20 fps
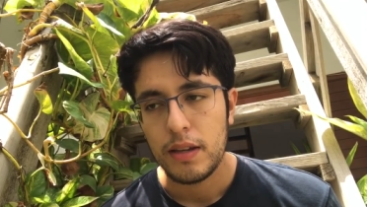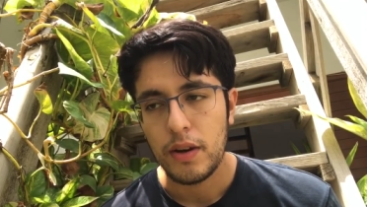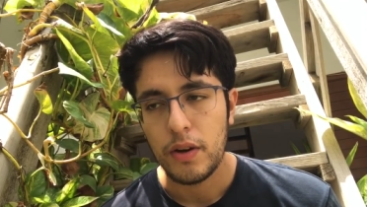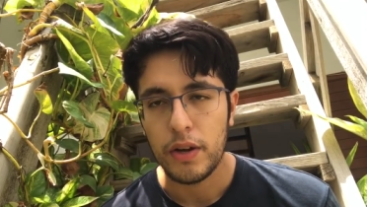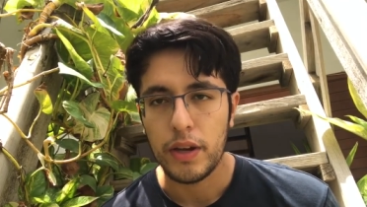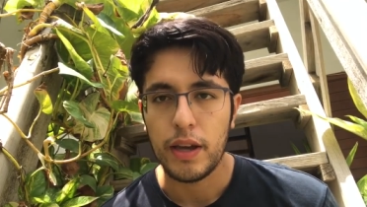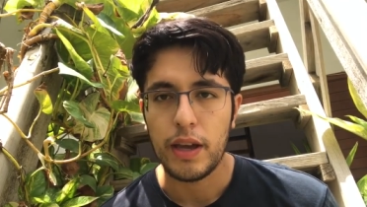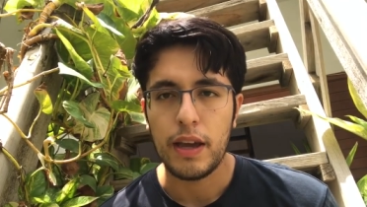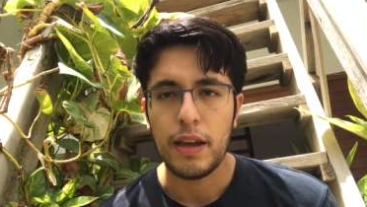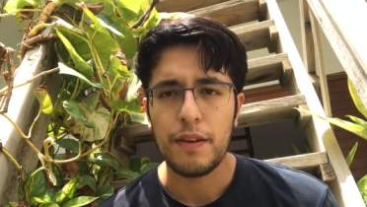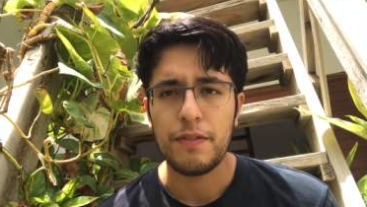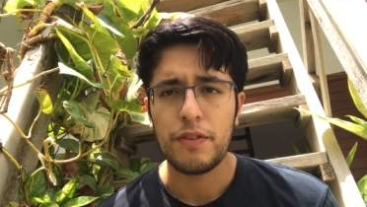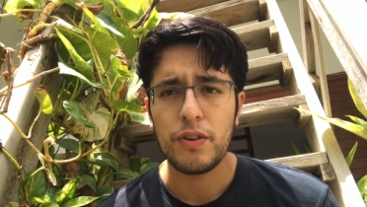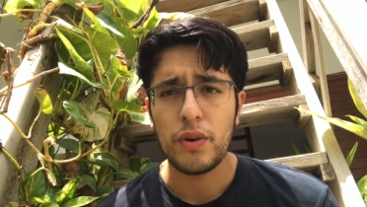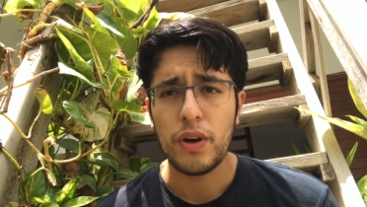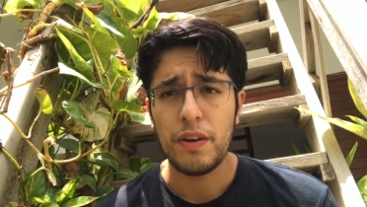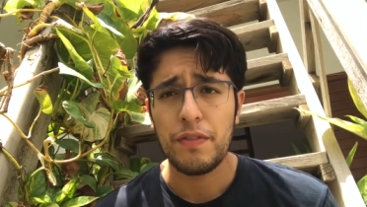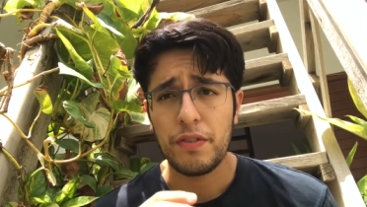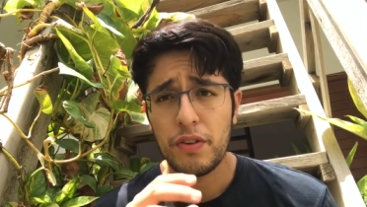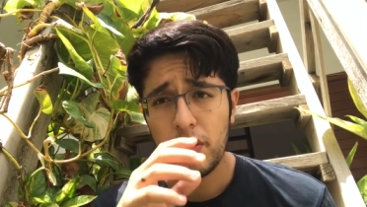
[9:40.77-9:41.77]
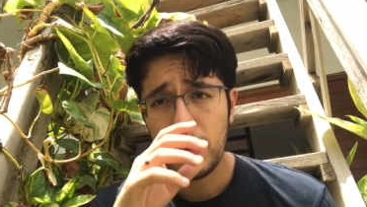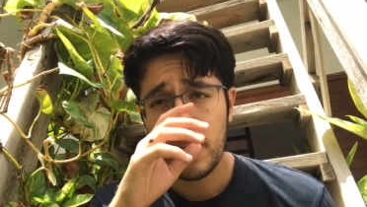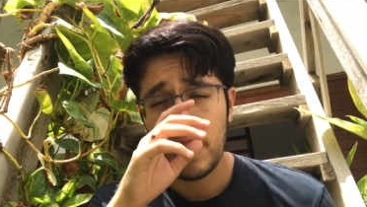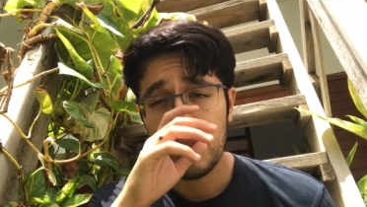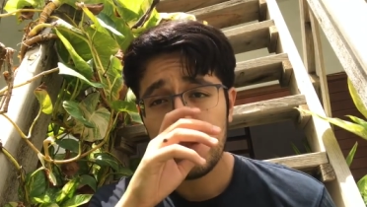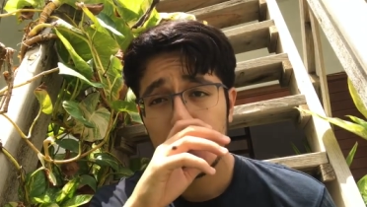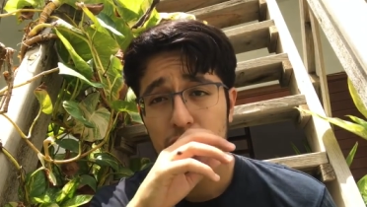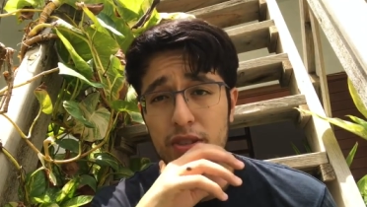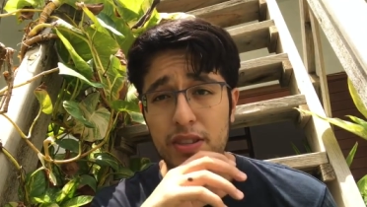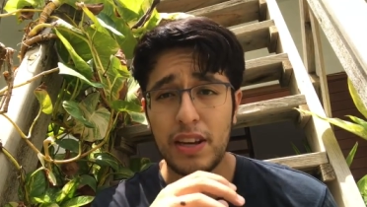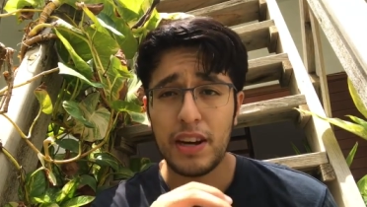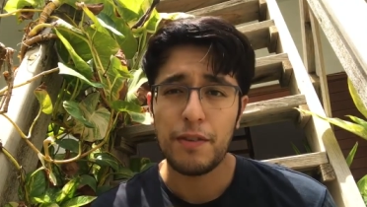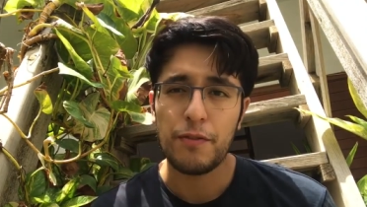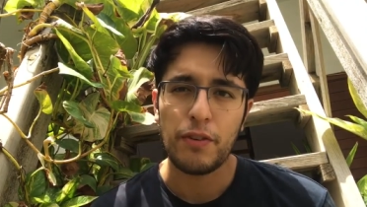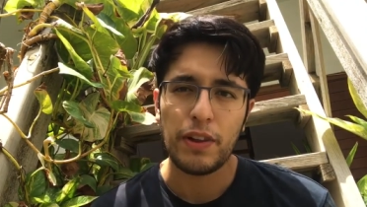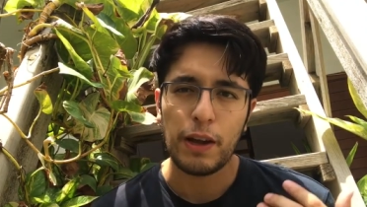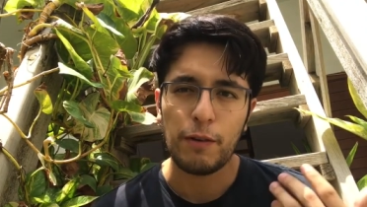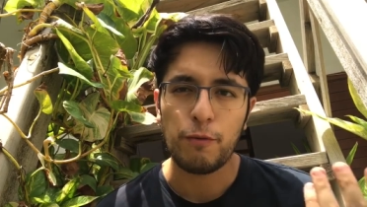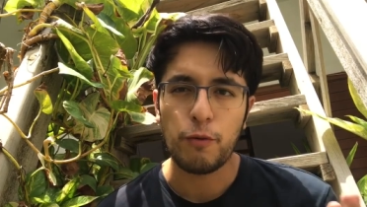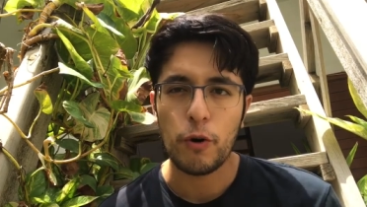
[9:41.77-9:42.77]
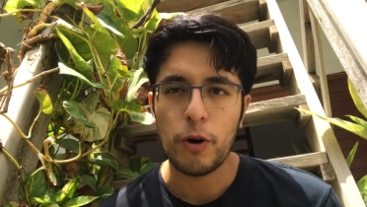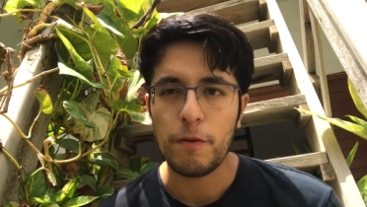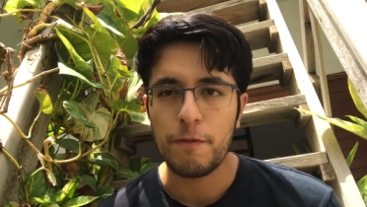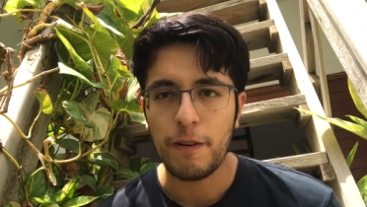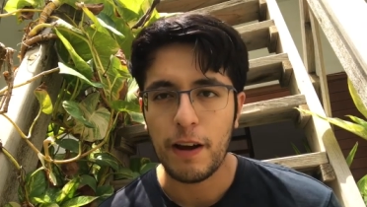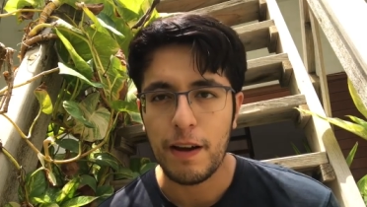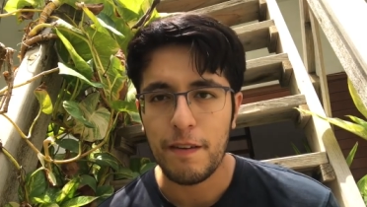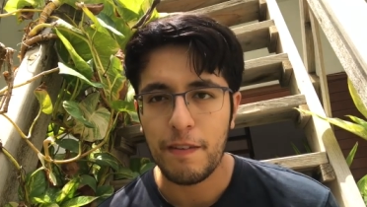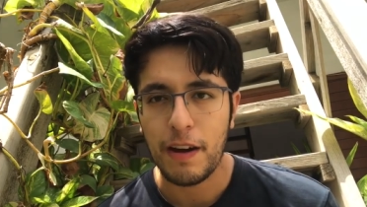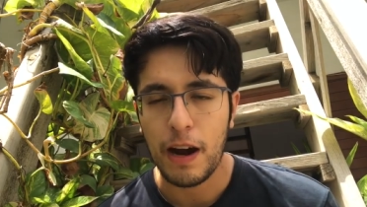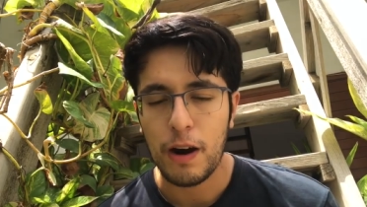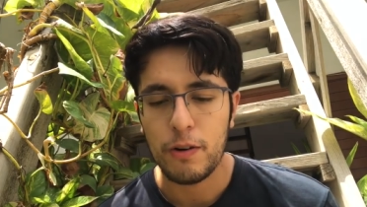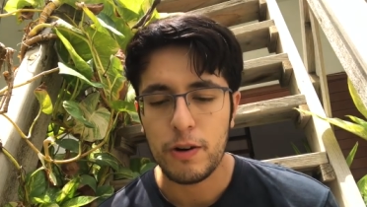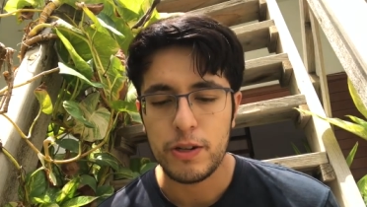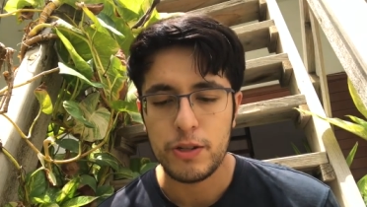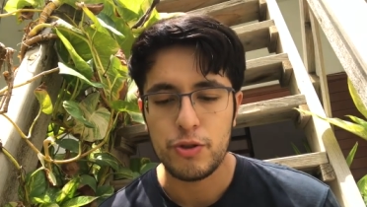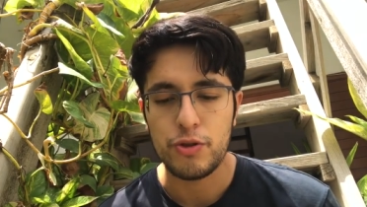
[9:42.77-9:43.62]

Okay, if you if you get if you study for like four to five hours